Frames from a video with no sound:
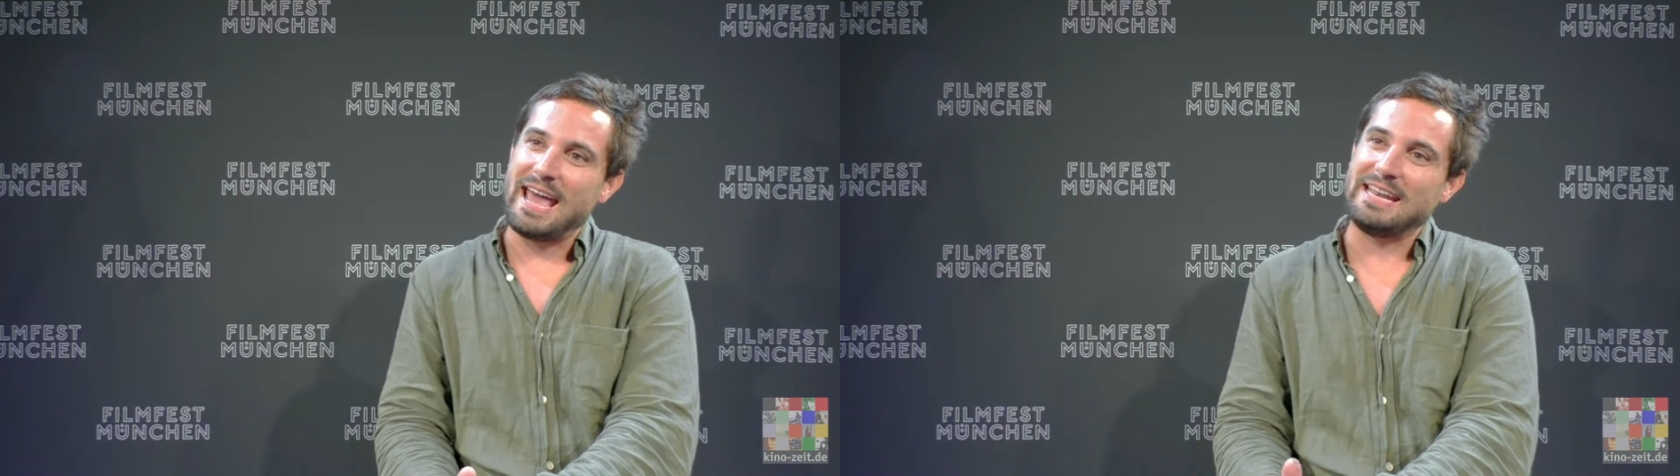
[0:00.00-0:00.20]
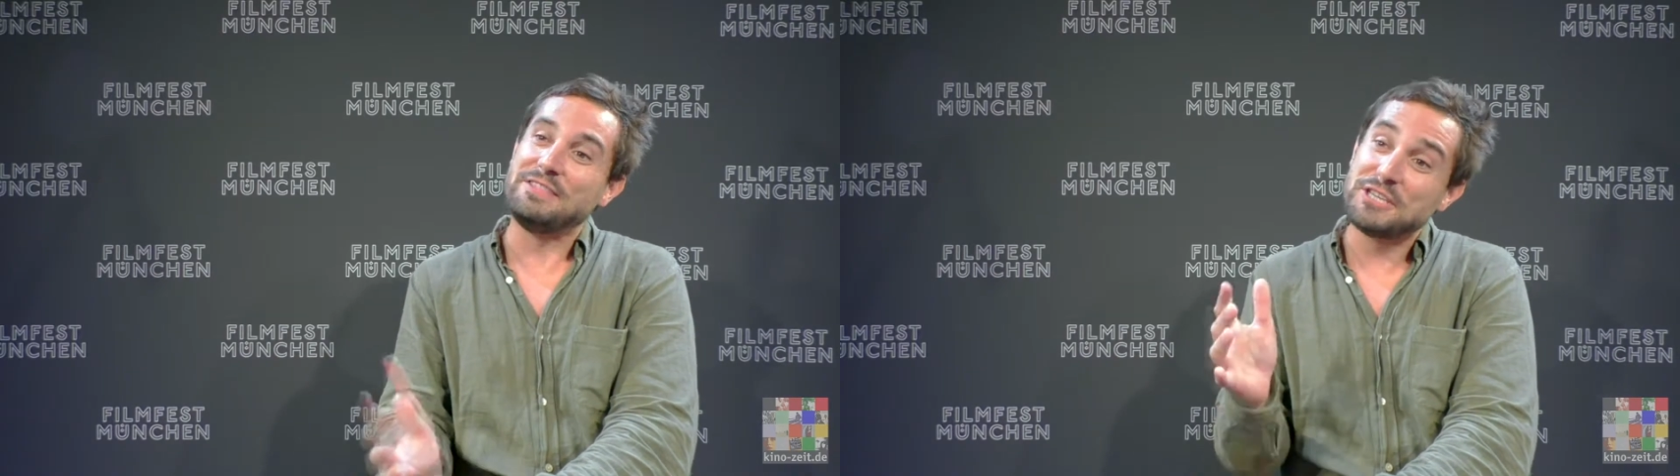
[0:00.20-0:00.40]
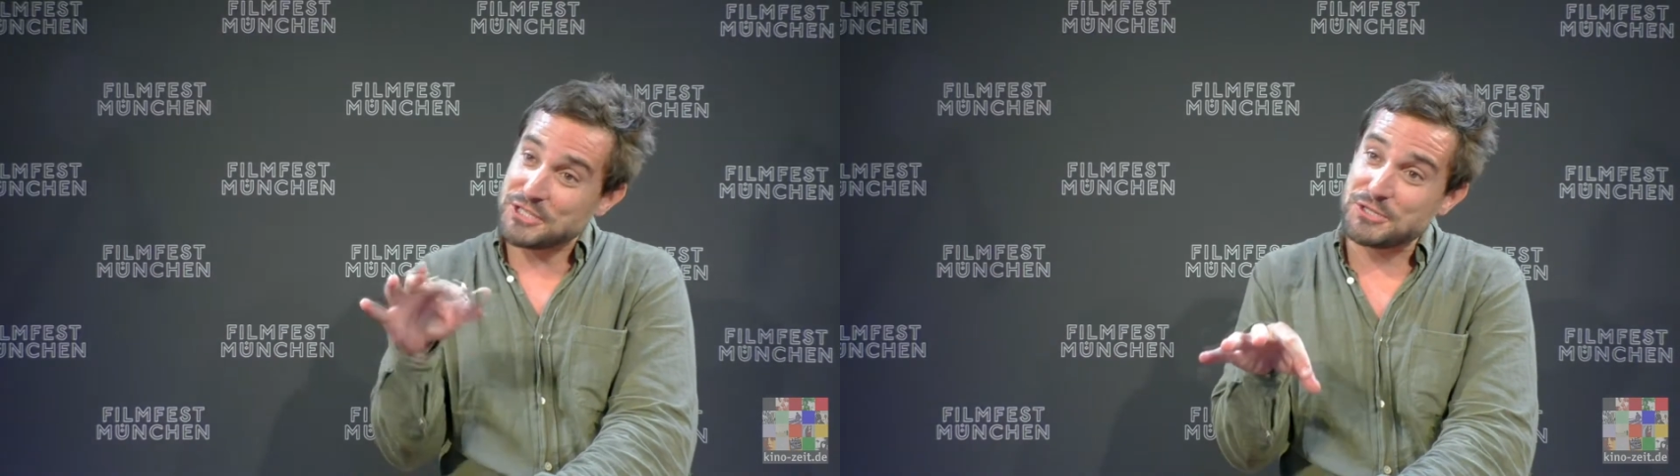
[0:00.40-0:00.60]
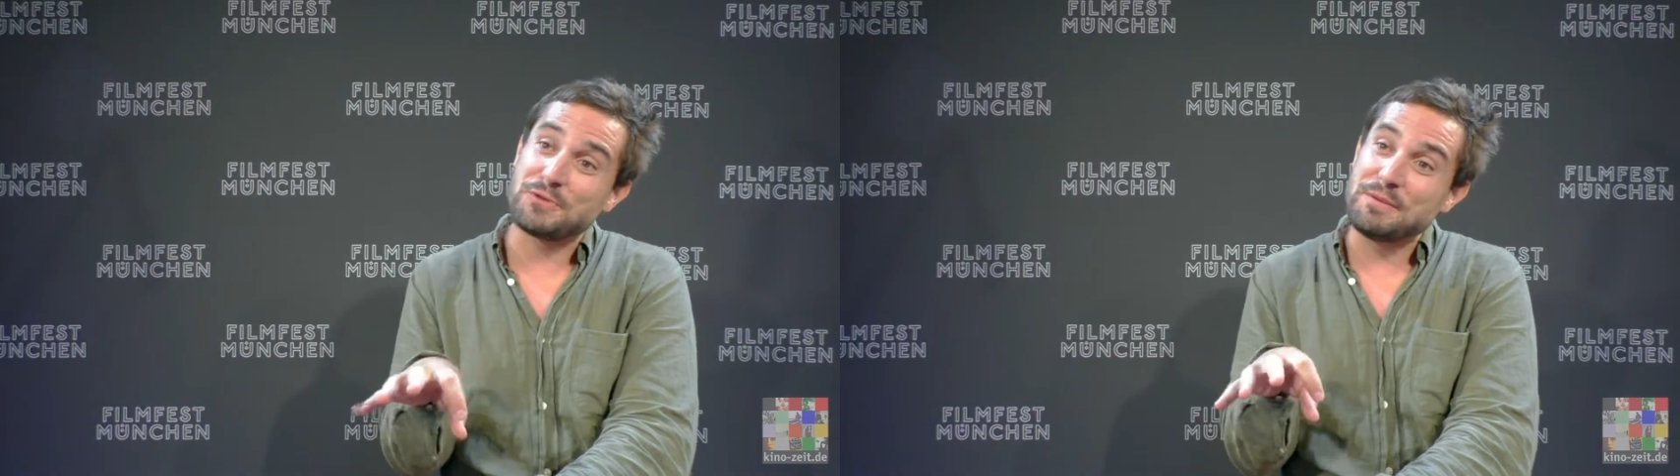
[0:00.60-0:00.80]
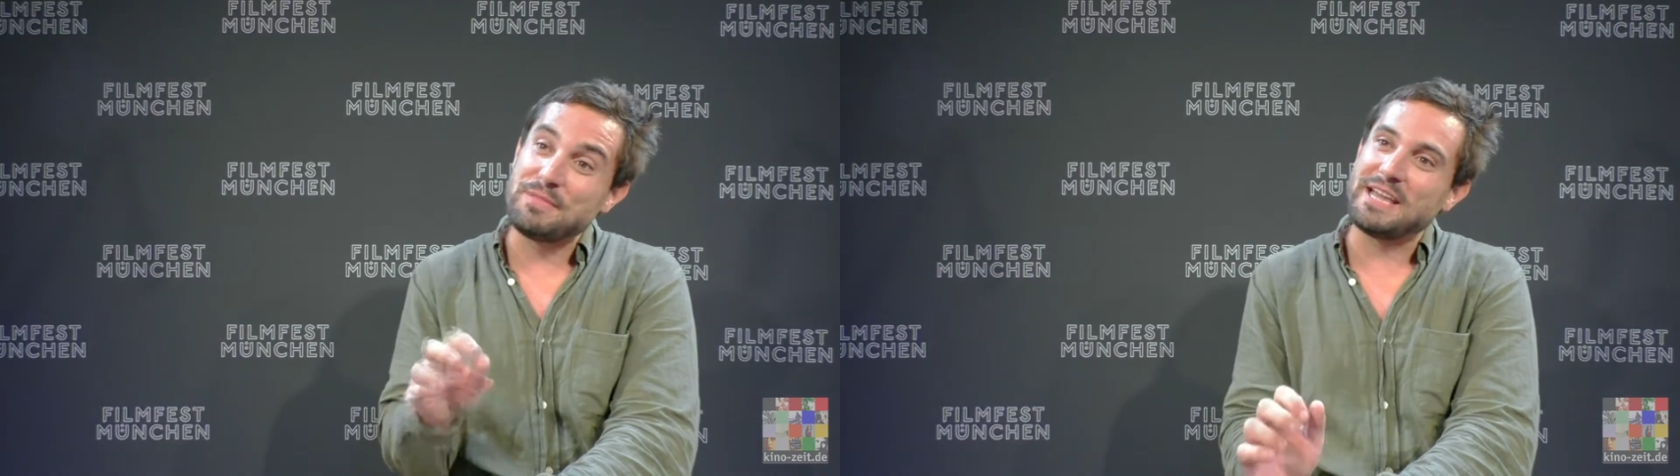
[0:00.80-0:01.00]
and in this
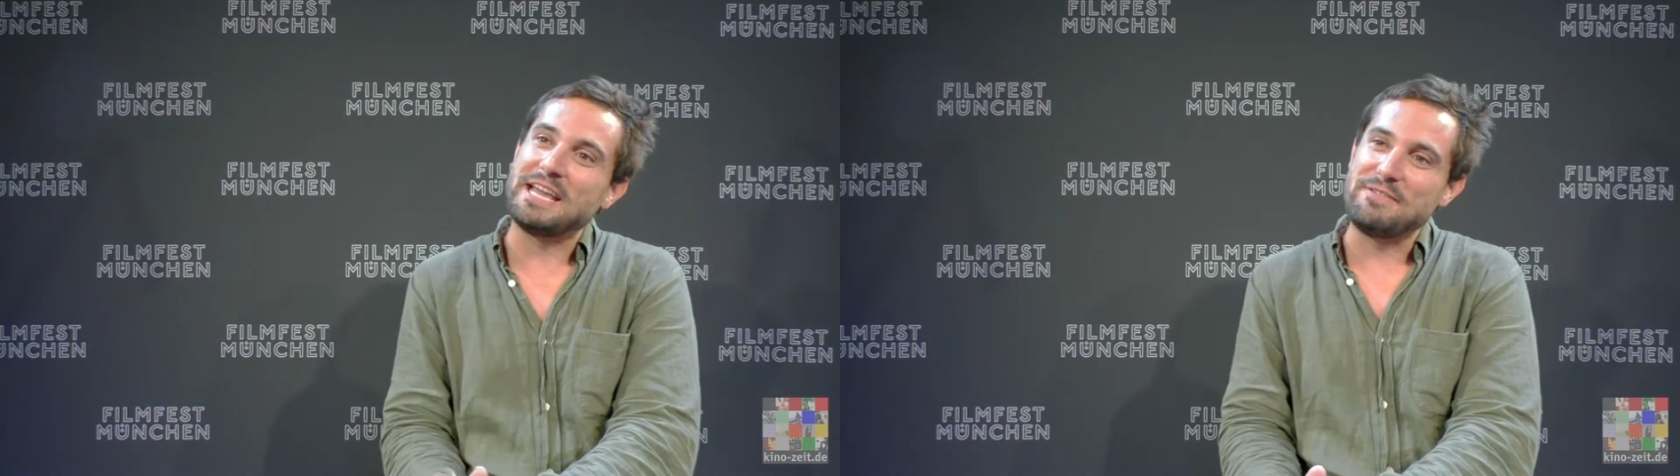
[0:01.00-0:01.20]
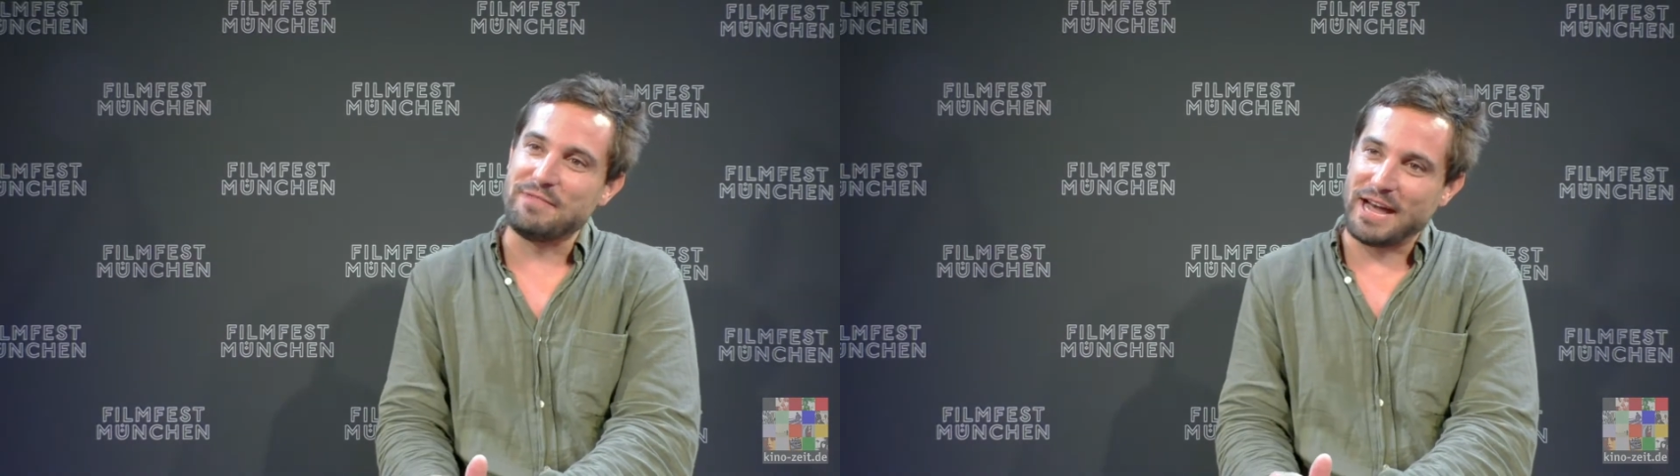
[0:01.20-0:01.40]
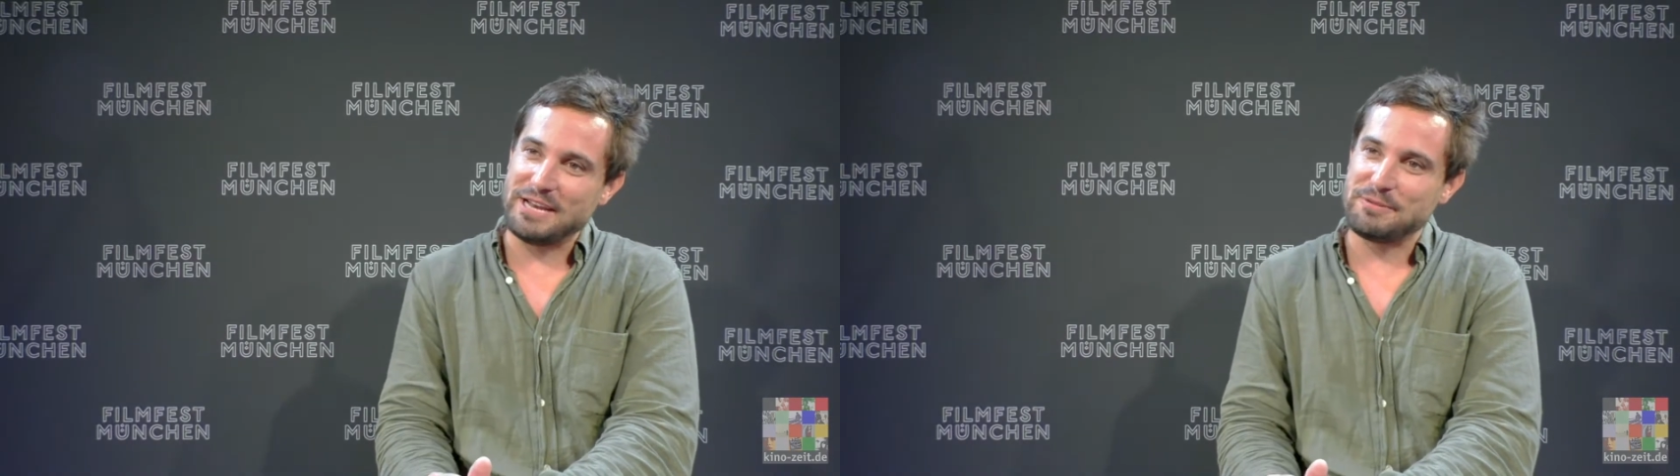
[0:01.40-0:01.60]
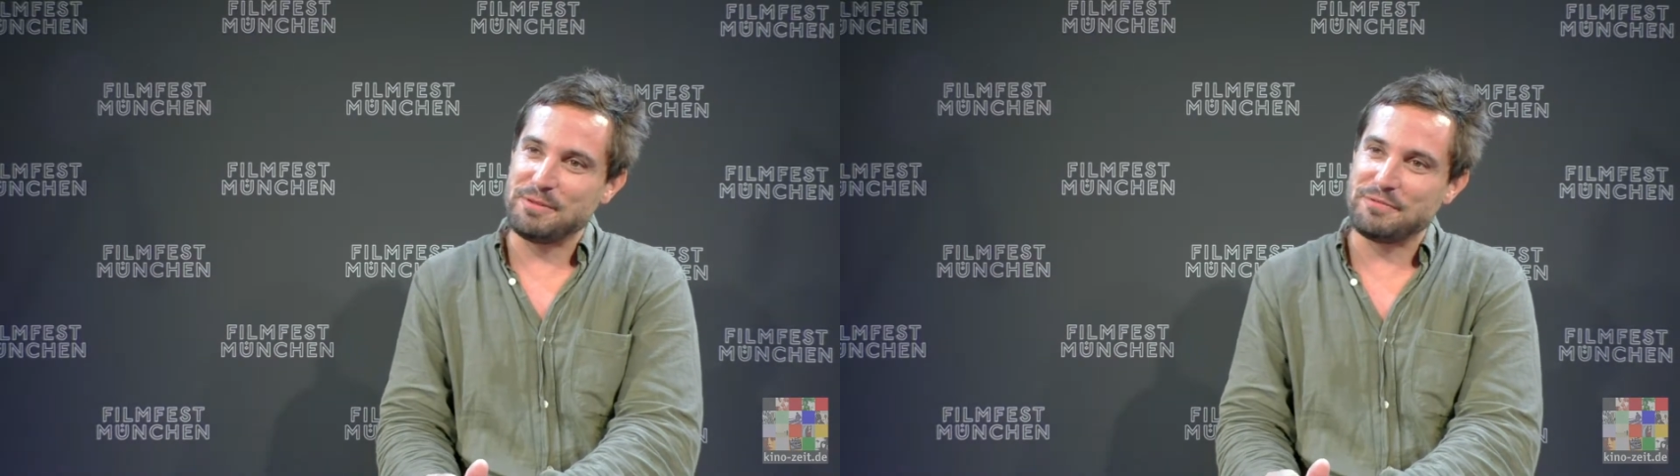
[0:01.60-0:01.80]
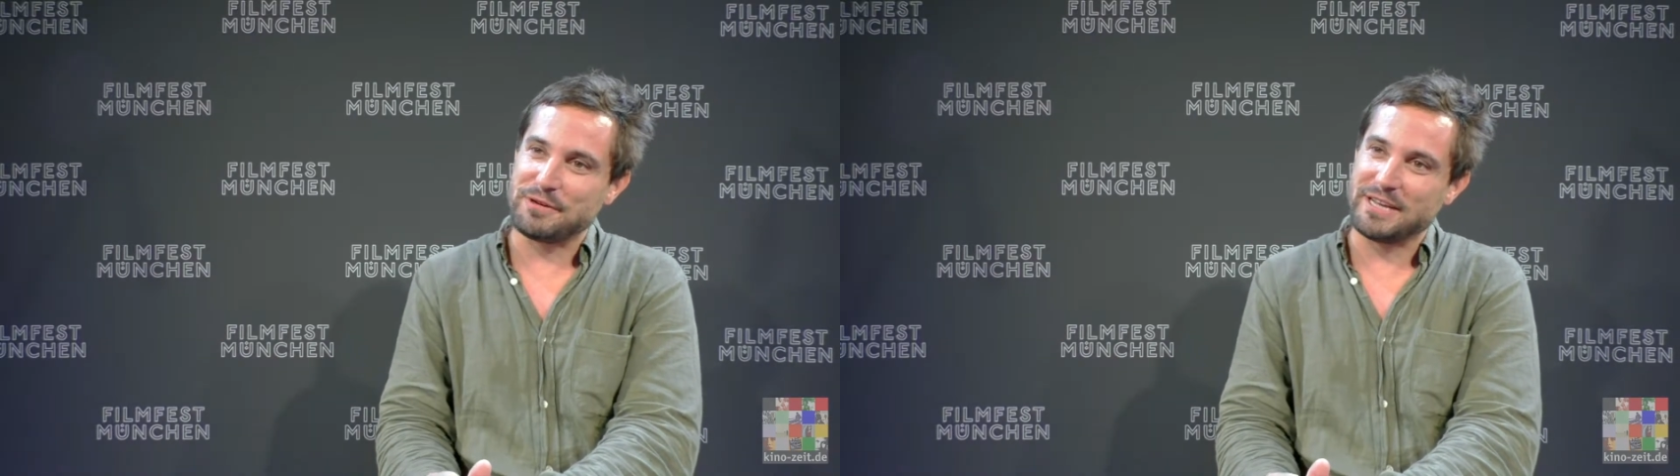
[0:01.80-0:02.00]
dream they invited
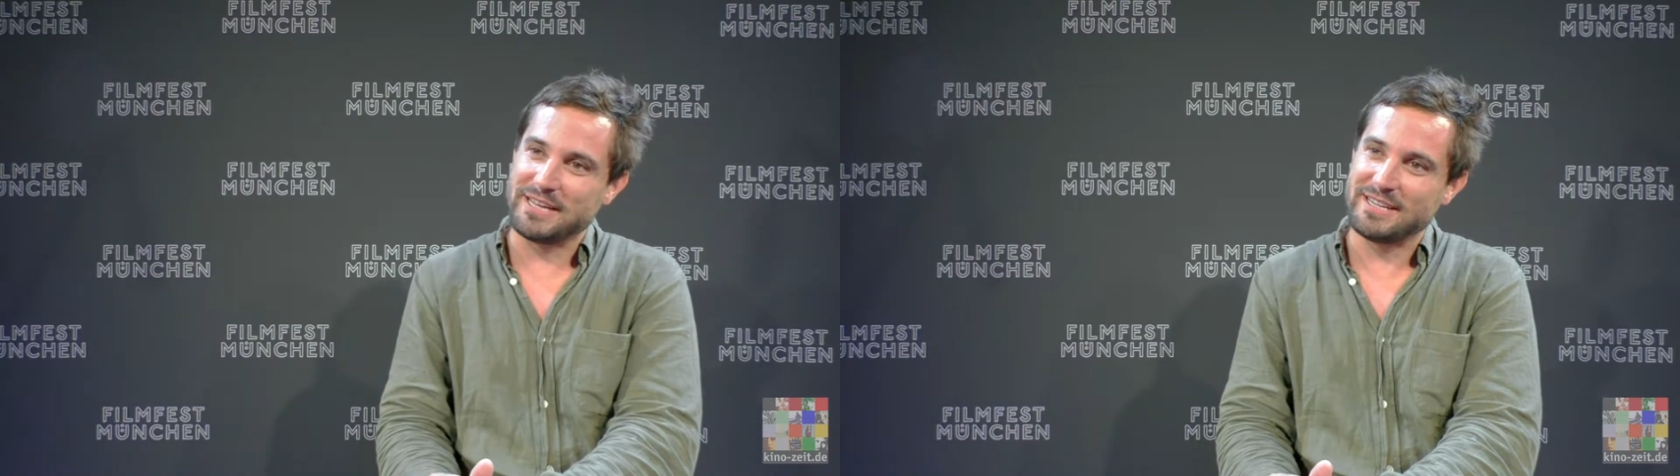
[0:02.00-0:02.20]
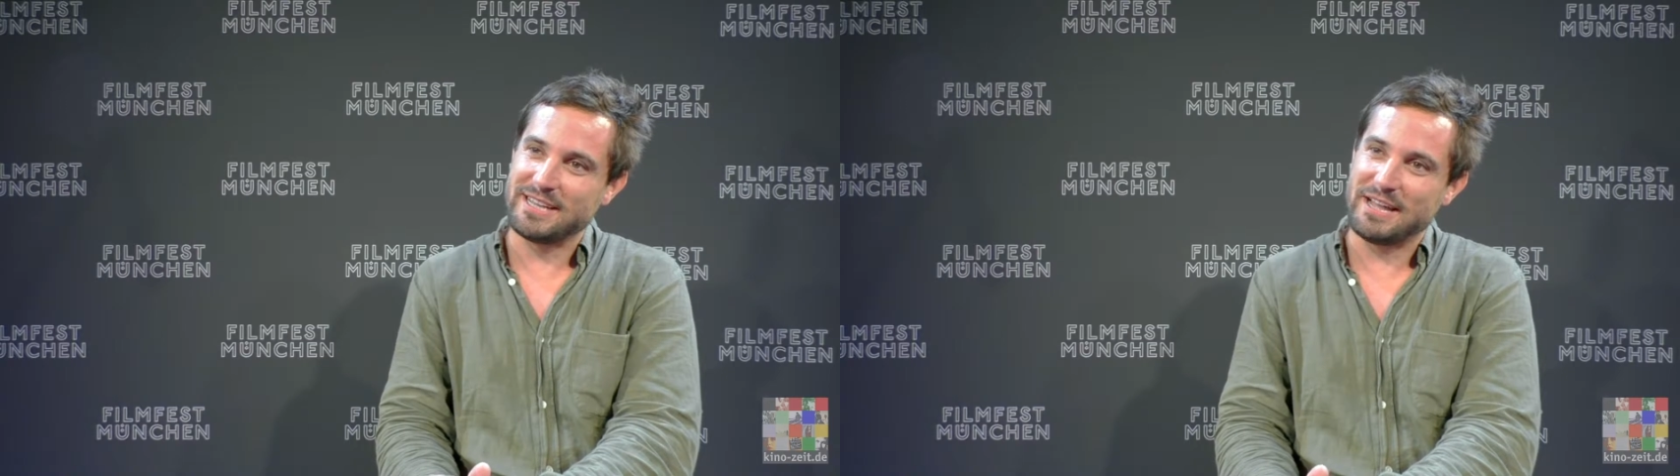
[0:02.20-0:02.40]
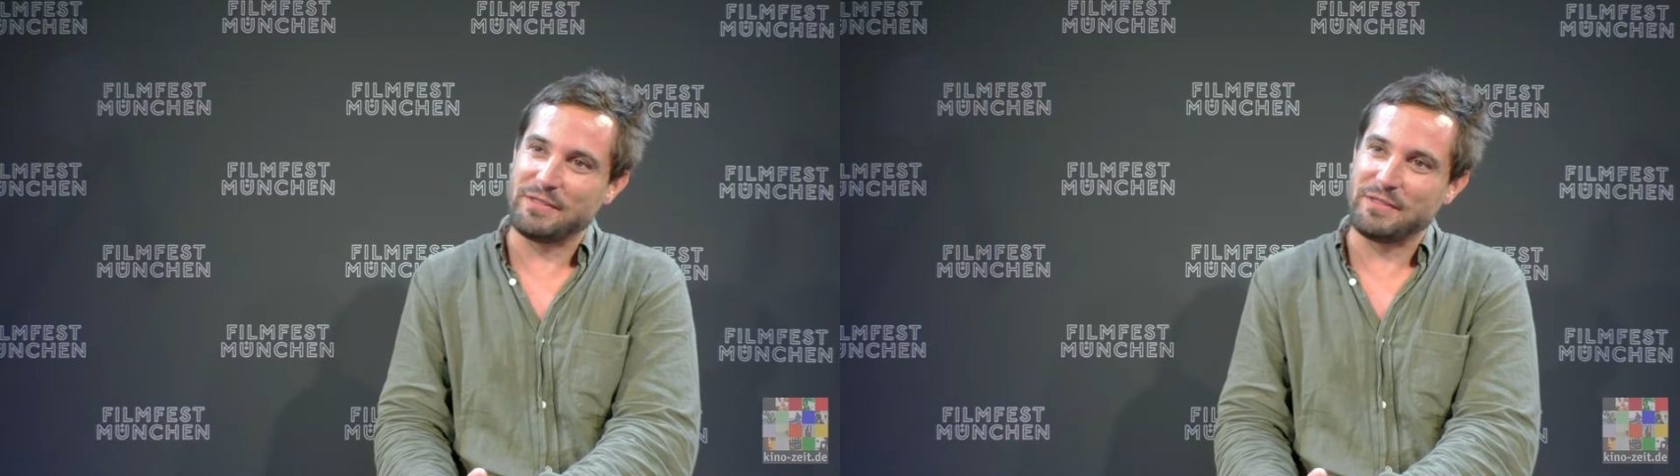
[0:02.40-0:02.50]
me for dinner,